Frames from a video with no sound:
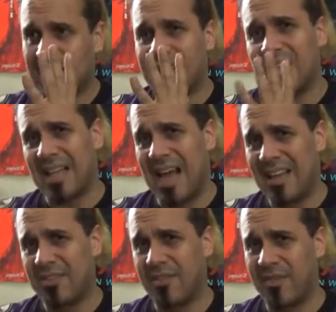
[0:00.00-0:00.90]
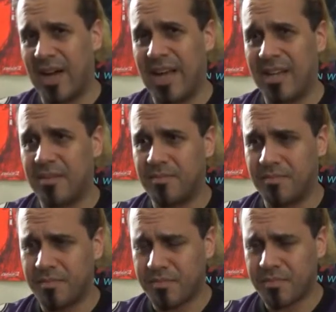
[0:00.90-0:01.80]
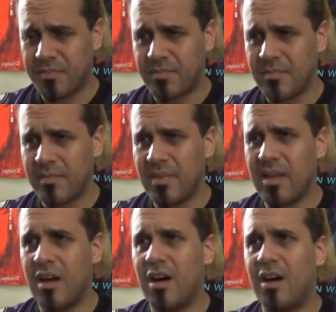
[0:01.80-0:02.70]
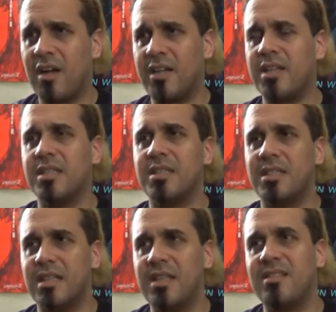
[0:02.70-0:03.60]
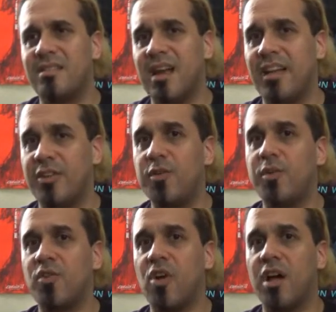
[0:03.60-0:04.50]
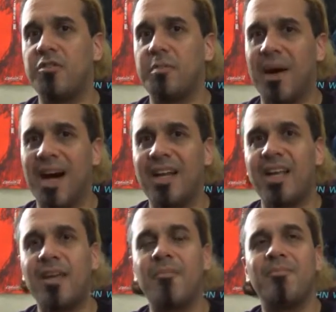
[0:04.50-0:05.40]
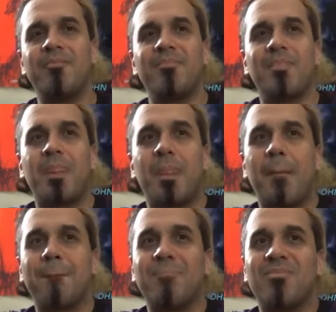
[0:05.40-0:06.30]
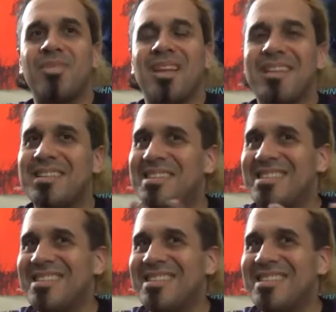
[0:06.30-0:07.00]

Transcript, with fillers: the last fight on uh, inside Unicron's body. It's,